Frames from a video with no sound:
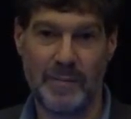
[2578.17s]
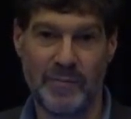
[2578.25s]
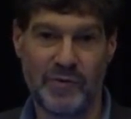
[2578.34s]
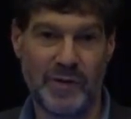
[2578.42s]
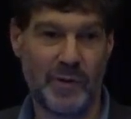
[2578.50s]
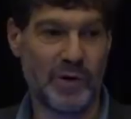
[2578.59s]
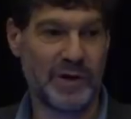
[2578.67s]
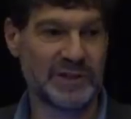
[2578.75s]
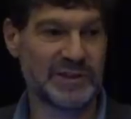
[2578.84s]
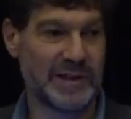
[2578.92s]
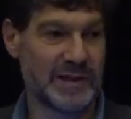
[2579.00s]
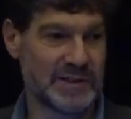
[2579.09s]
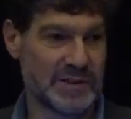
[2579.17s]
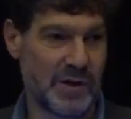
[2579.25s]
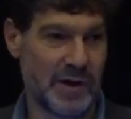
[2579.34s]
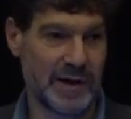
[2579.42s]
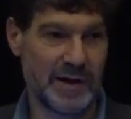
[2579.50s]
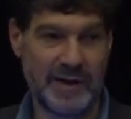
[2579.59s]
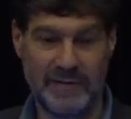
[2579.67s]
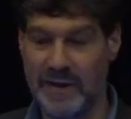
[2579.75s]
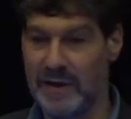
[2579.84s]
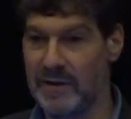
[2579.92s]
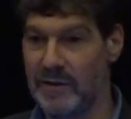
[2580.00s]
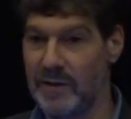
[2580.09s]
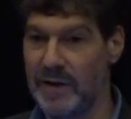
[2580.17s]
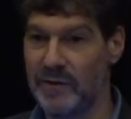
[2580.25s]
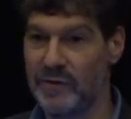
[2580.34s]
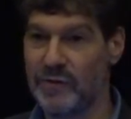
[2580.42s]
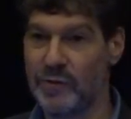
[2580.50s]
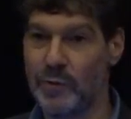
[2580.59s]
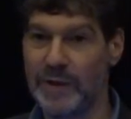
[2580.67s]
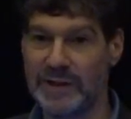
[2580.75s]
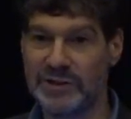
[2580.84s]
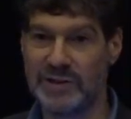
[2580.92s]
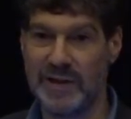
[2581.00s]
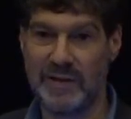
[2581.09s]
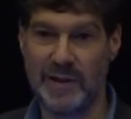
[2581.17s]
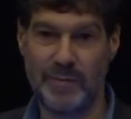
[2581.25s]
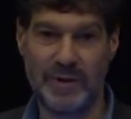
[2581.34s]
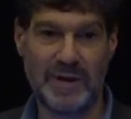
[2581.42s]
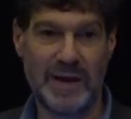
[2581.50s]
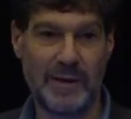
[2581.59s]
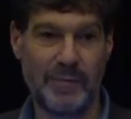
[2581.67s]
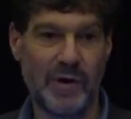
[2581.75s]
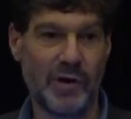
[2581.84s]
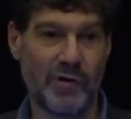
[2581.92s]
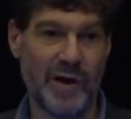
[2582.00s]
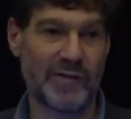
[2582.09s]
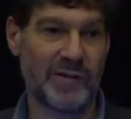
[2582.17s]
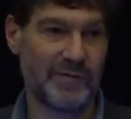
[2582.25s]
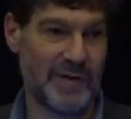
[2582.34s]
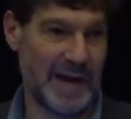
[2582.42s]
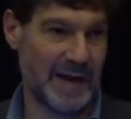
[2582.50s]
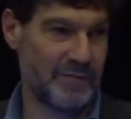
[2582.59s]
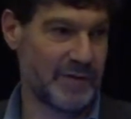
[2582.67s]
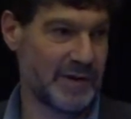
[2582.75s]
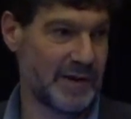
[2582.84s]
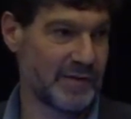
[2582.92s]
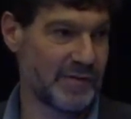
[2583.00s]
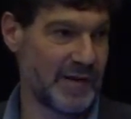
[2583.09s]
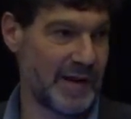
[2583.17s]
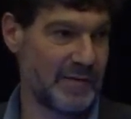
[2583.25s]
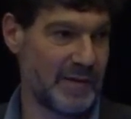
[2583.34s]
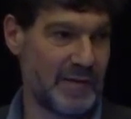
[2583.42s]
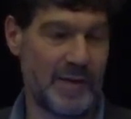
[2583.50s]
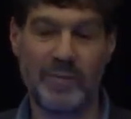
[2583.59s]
So they were initially its target, and then they switched and they became aggressive advocates, and then they